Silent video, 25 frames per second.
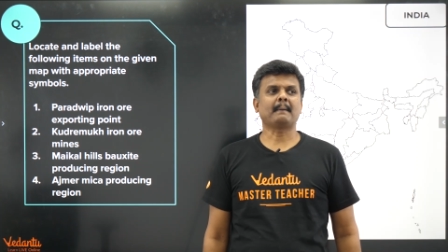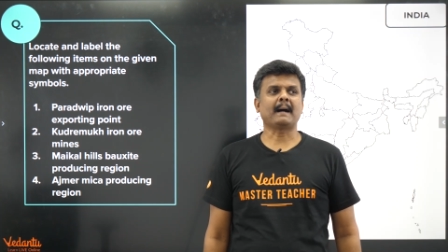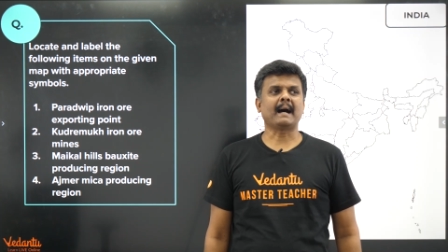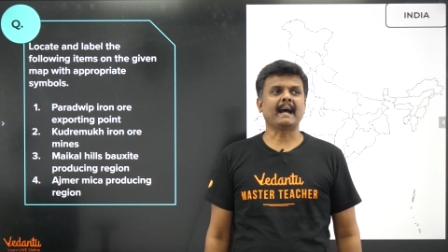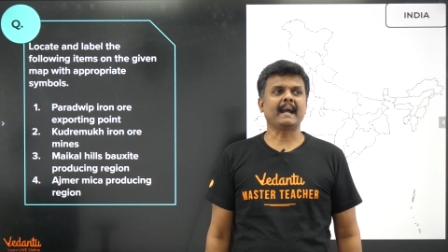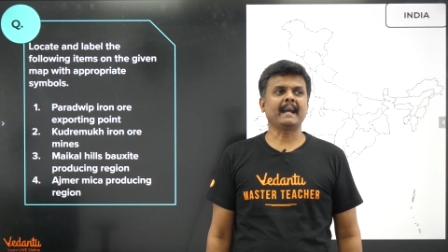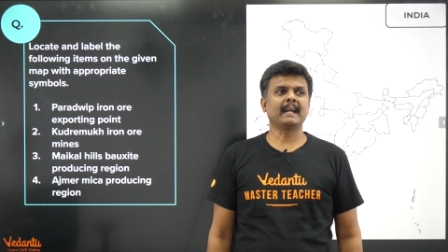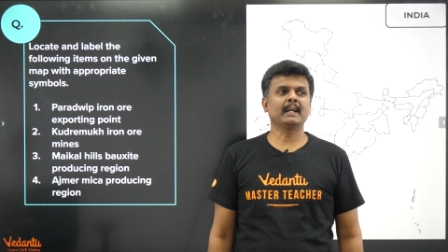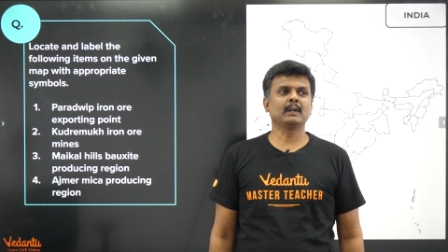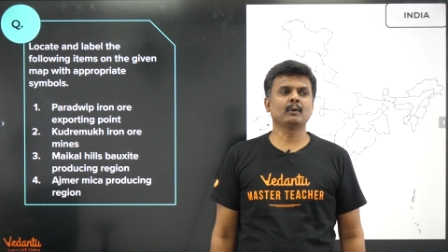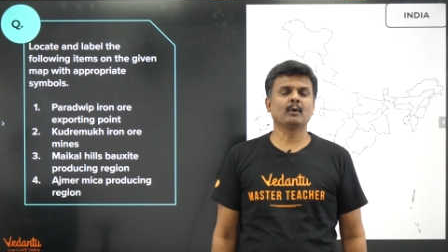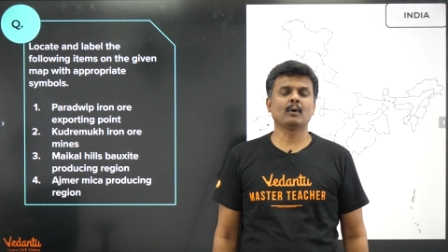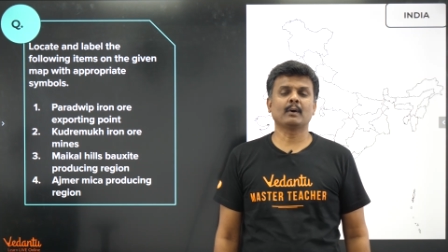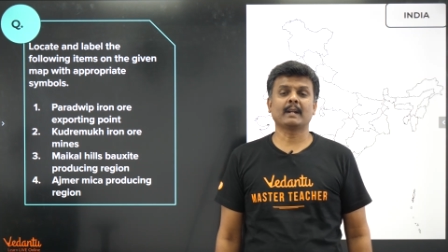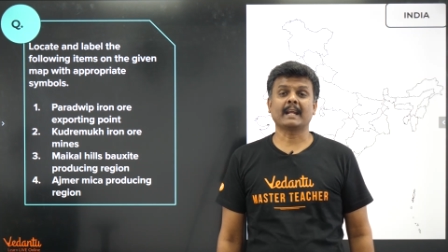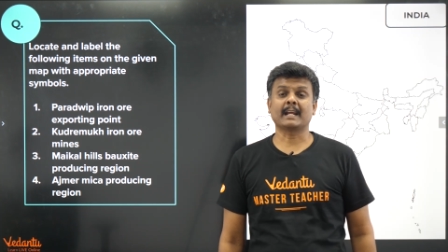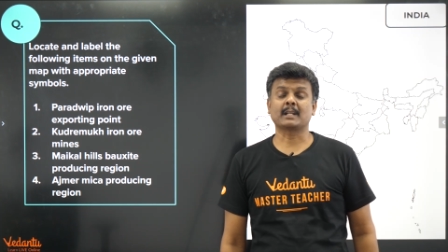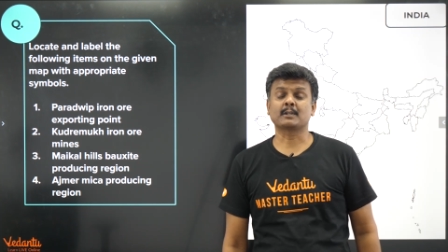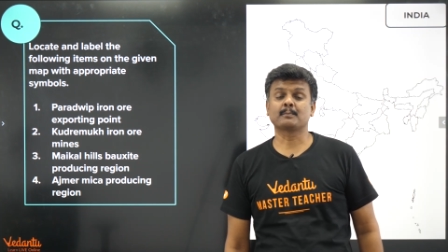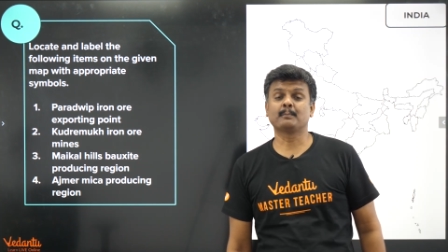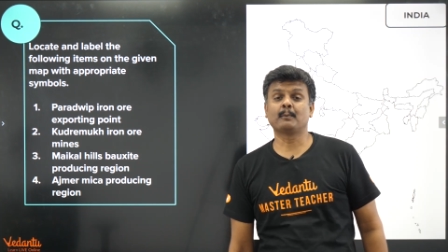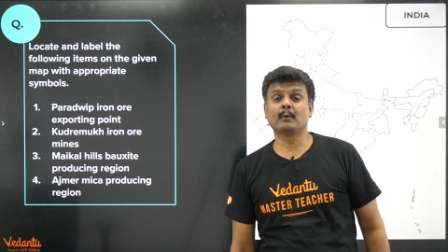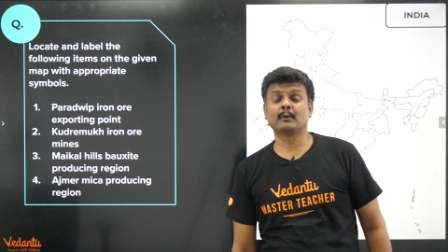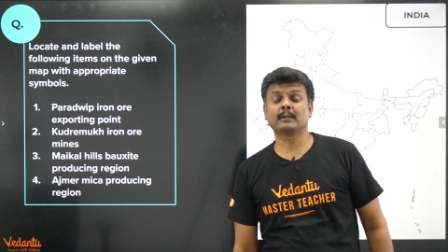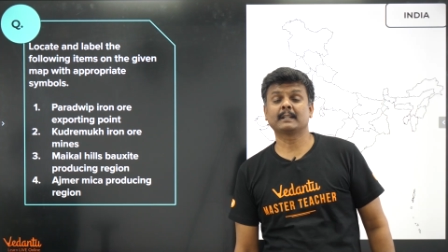iron ore
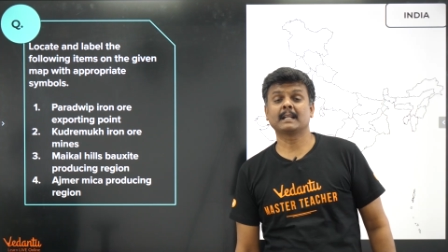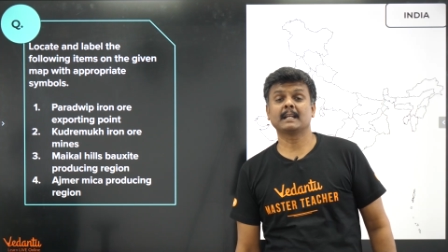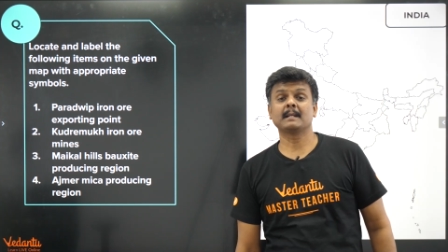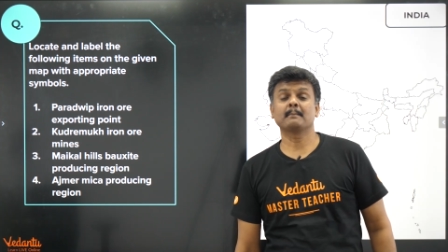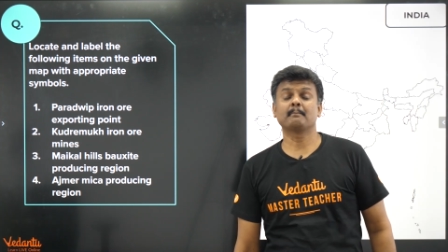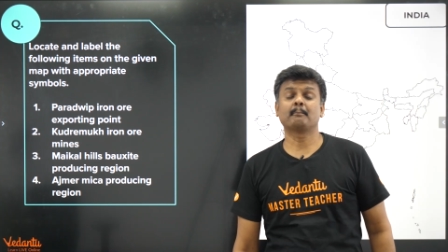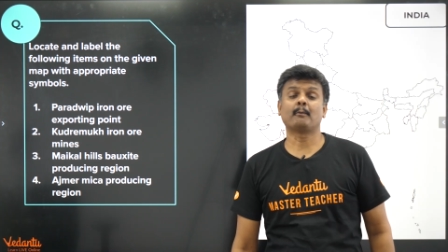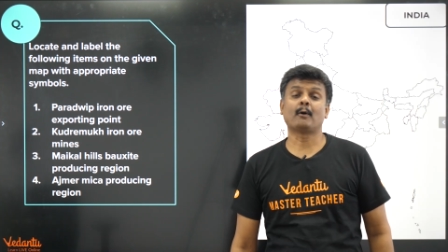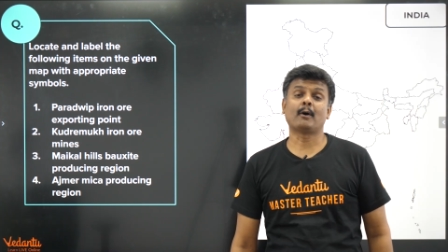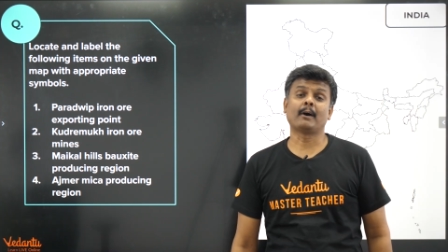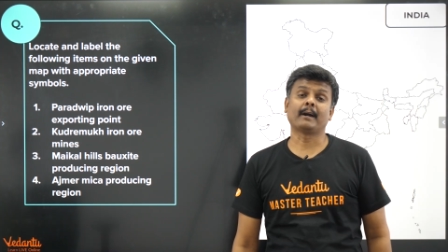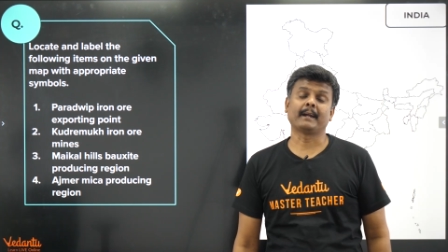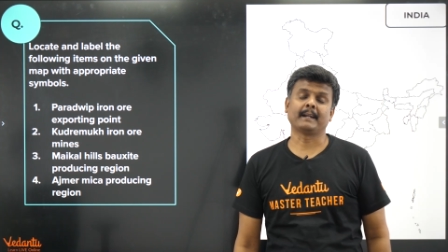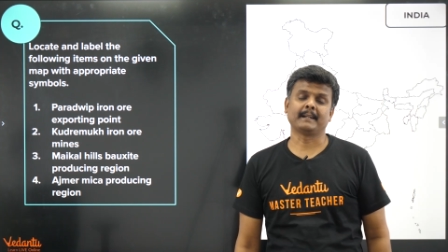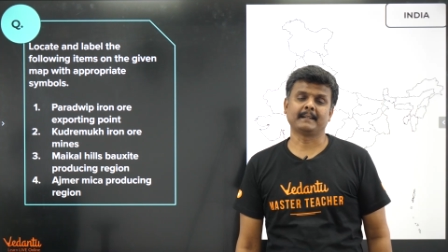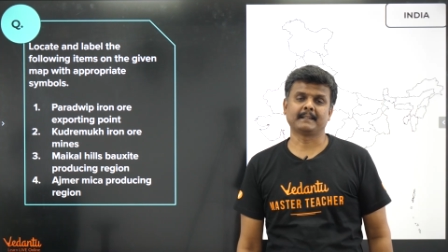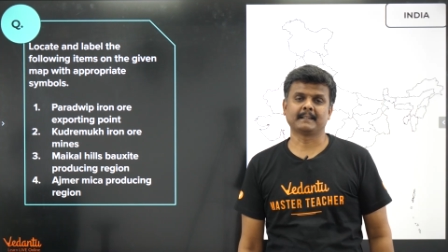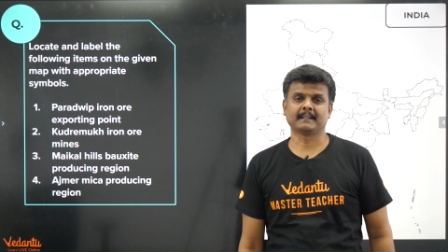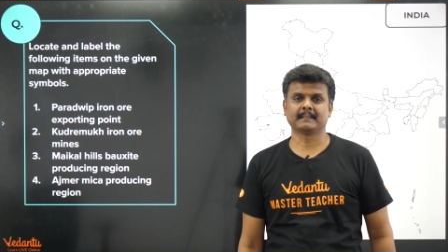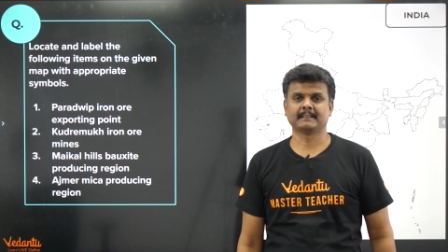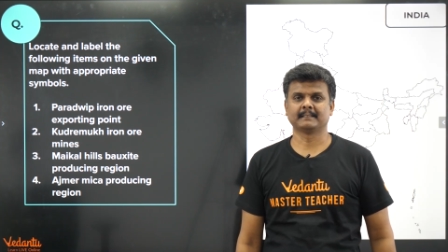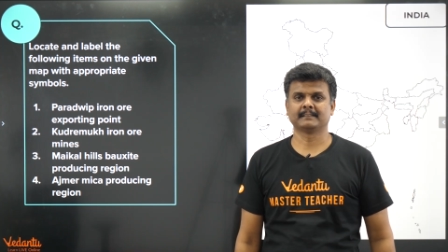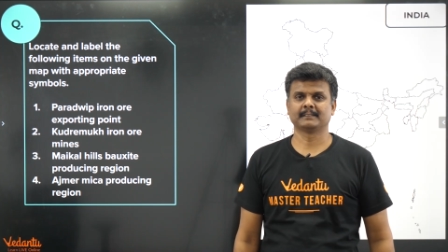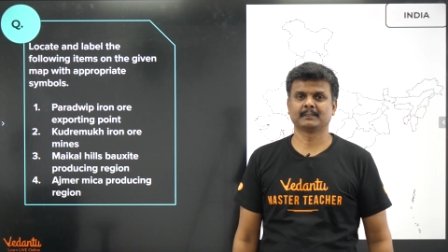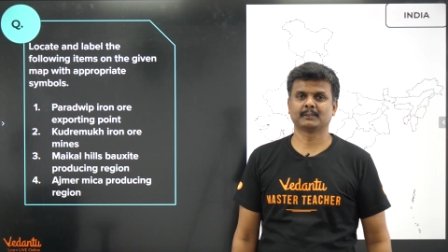exporting point.